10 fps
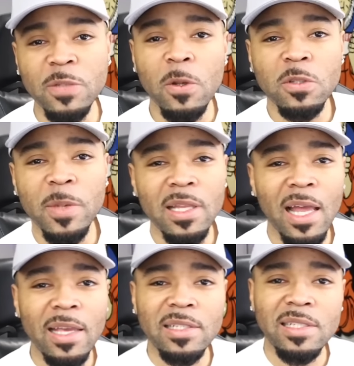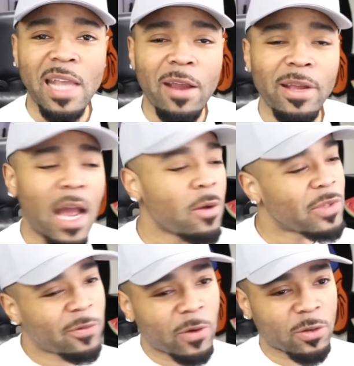He's supposed to be, like, scary. I
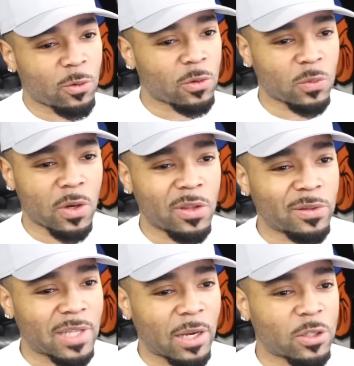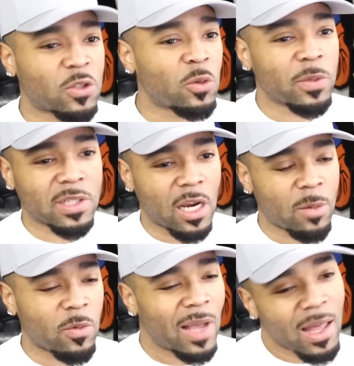don't think Freddy Krueger is one of those, like, super
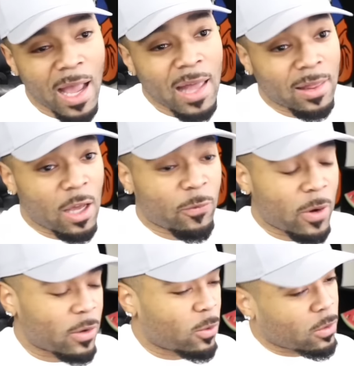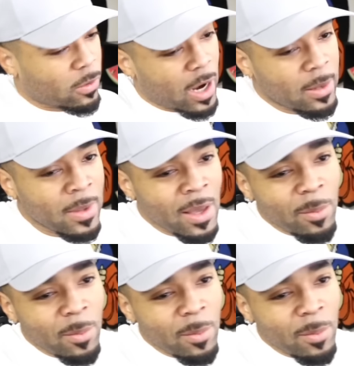scary movies. I love Freddy Krueger, right?